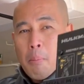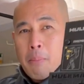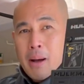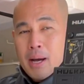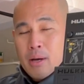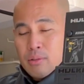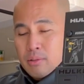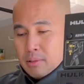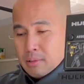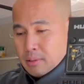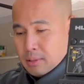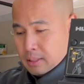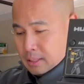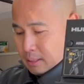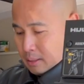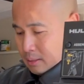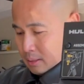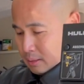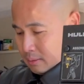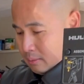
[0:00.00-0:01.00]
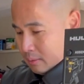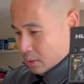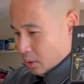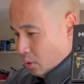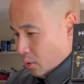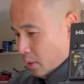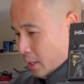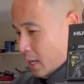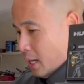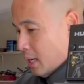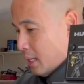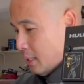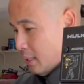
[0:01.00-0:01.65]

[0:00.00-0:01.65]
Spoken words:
mount. So yeah,